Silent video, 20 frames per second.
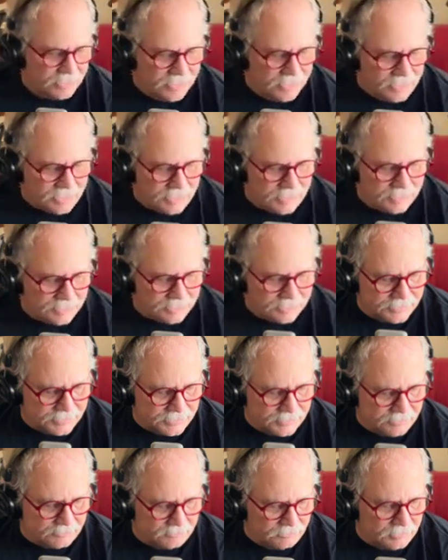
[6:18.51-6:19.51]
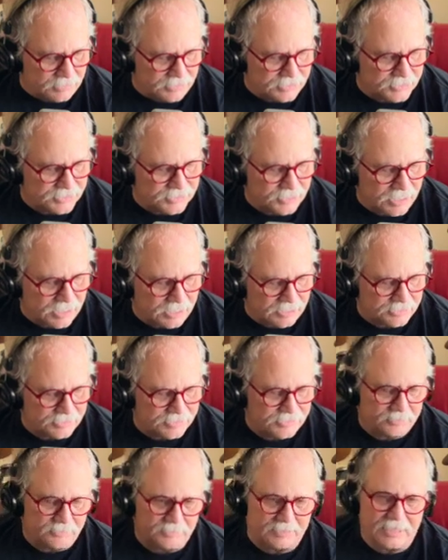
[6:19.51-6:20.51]
is really solid,
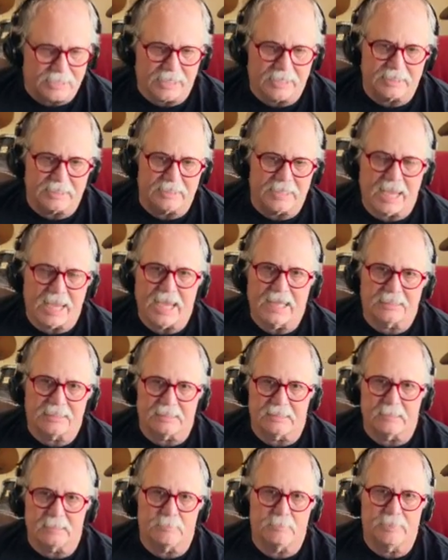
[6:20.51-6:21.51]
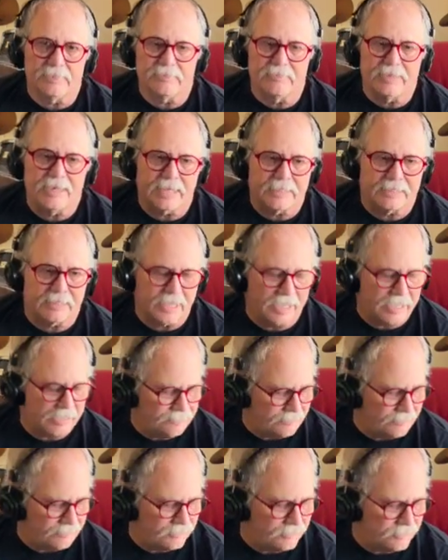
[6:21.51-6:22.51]
so it kind of has a little bit of a neck dive
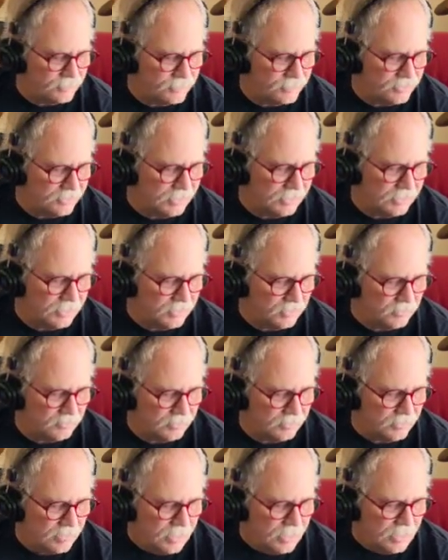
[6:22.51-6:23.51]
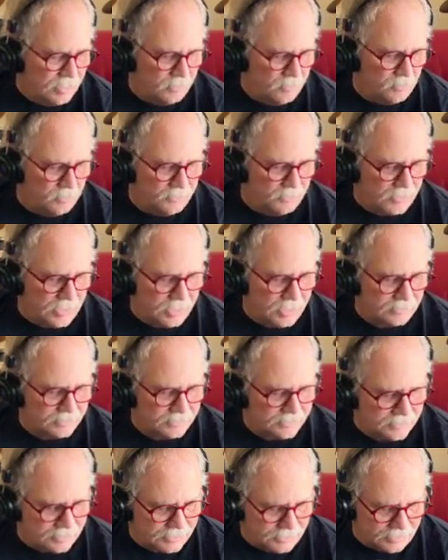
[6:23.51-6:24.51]
if you're just sitting here
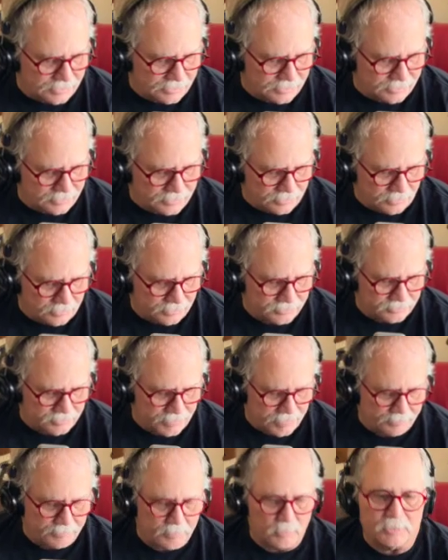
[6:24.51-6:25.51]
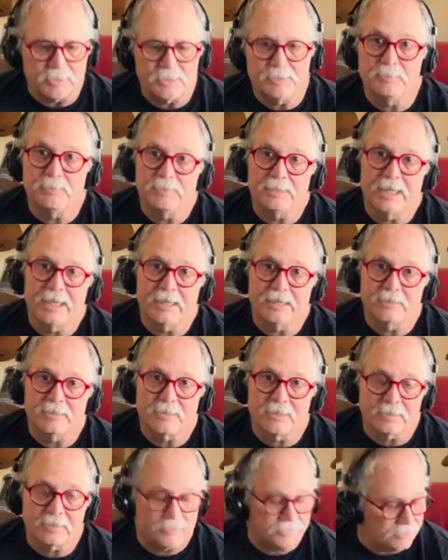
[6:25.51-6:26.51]
without a guitar strap, but once you put that
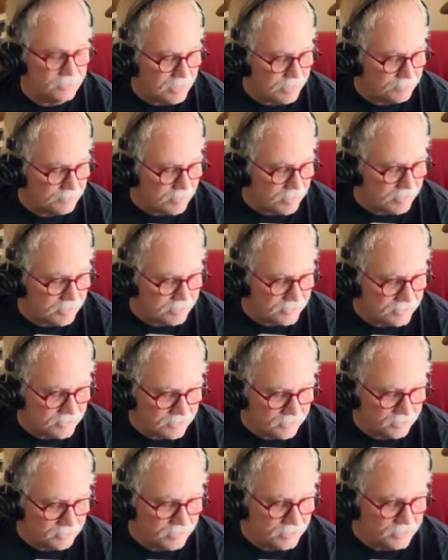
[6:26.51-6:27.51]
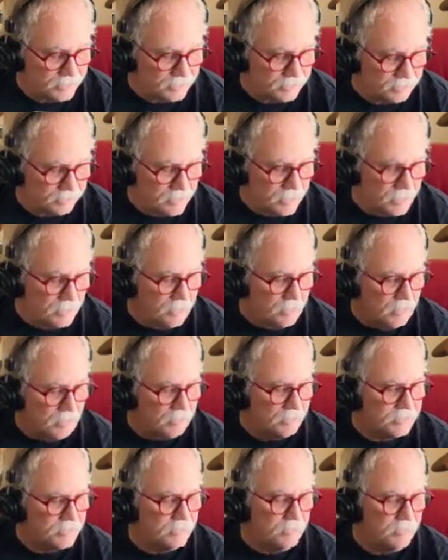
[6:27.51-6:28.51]
guitar strap on, it's no issue.
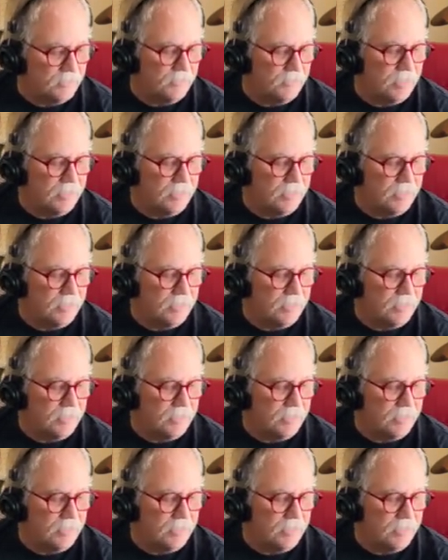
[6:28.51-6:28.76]
Also,